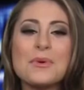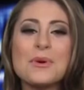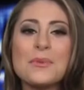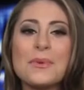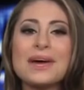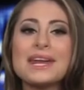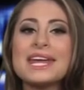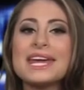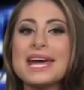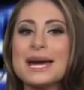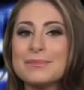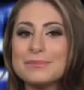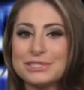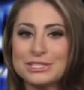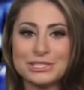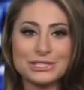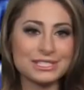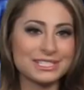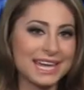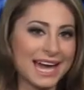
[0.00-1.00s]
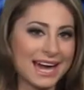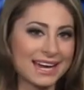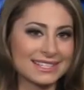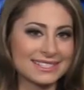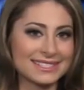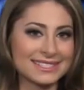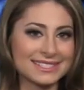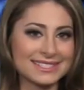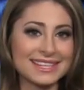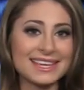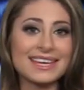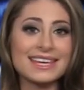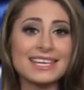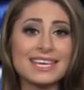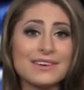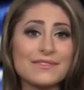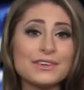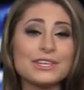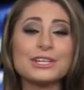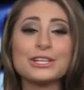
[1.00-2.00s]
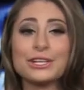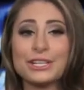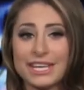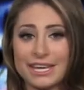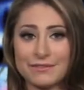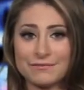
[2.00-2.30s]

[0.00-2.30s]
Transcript: But when it comes to your taxes, giving or